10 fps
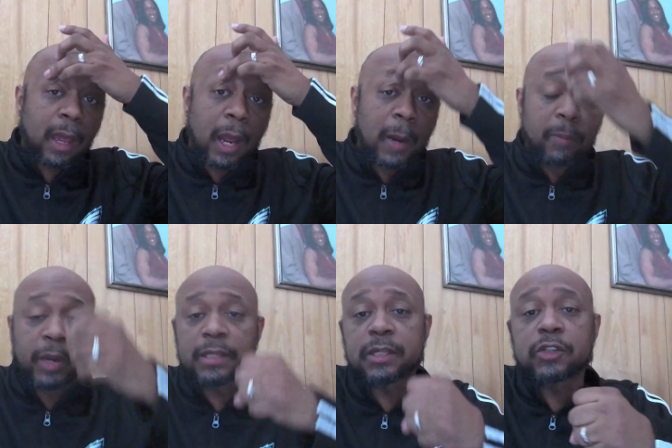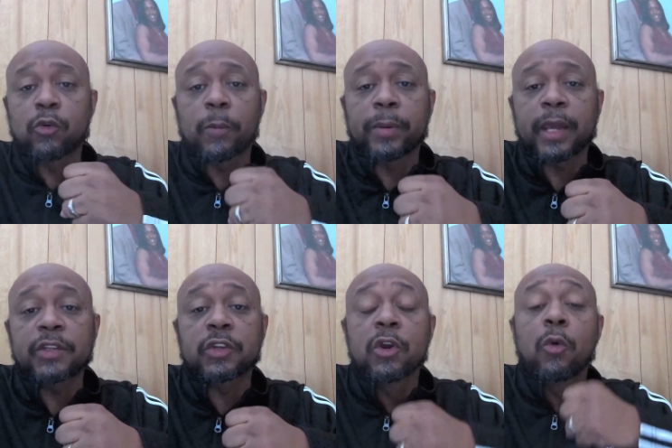uh, brings us to a
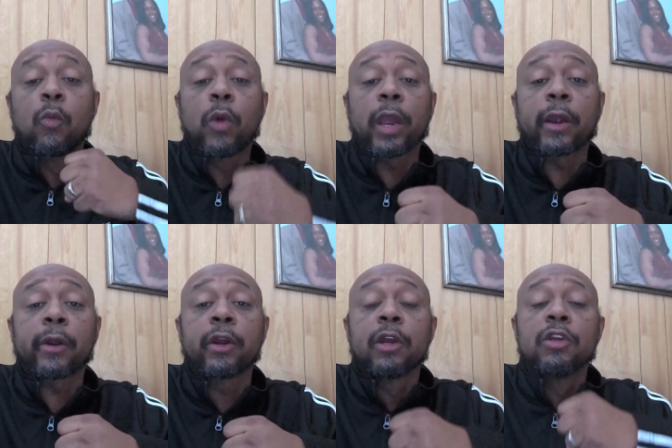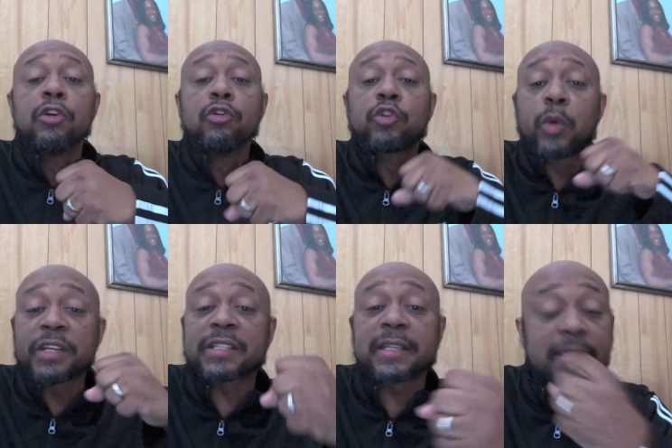place where you
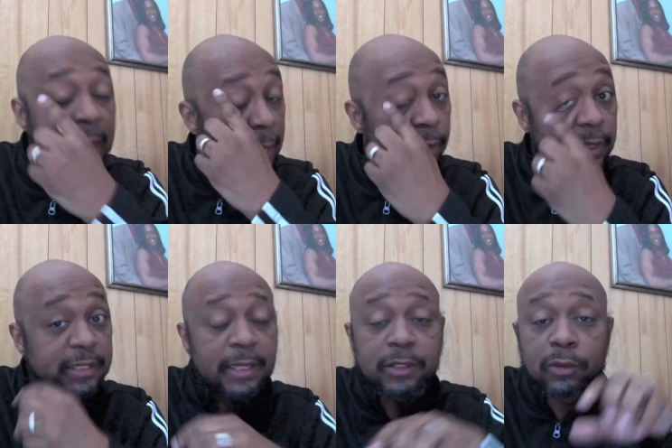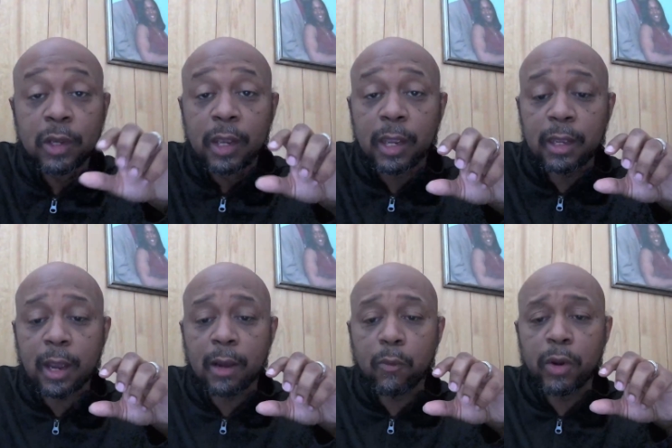twist the standard. It says you,
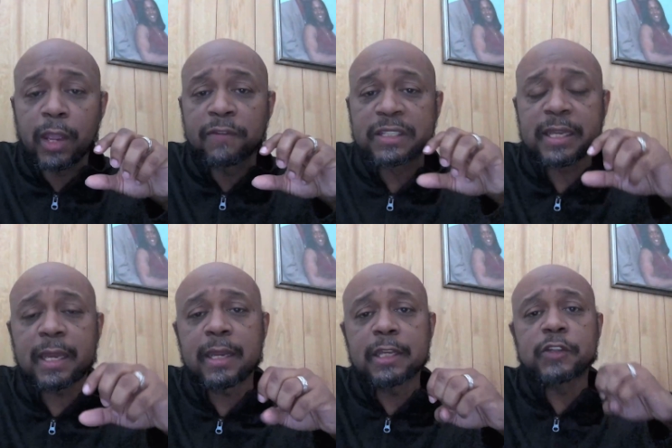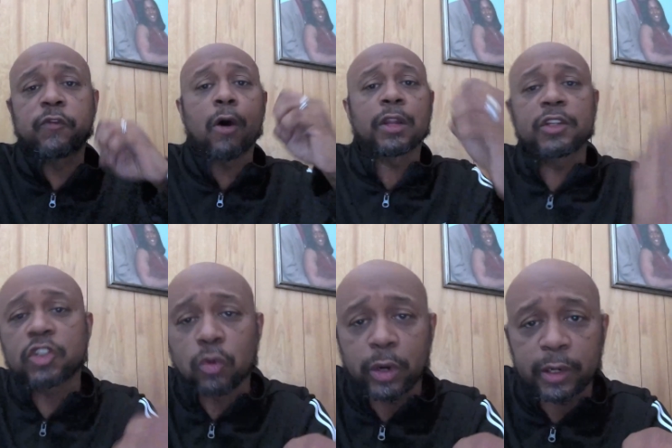uh, where if sin is falling
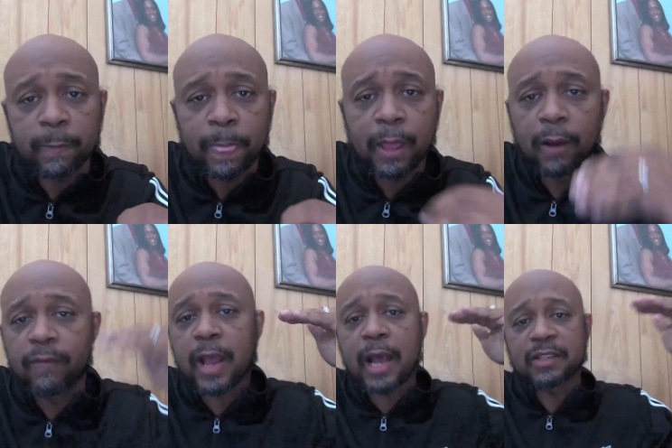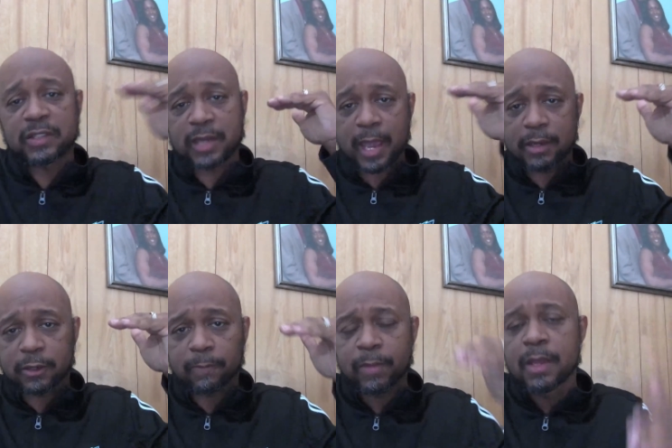short of God's
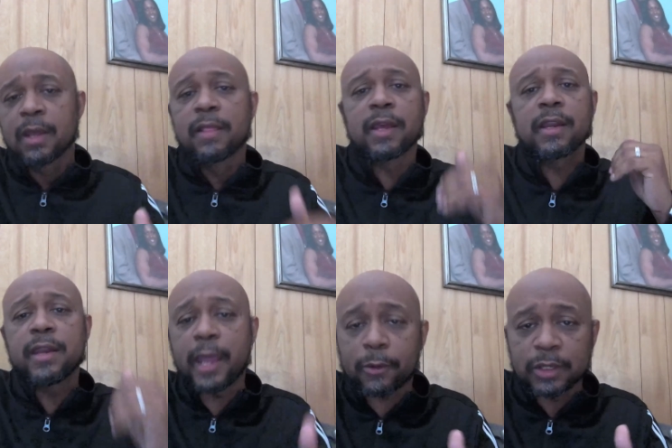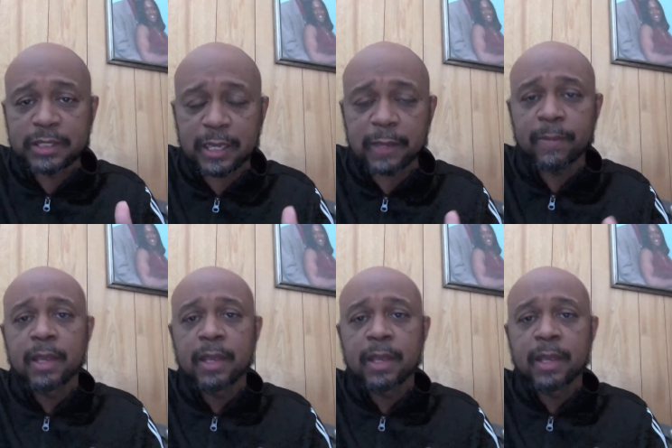standard, then iniquity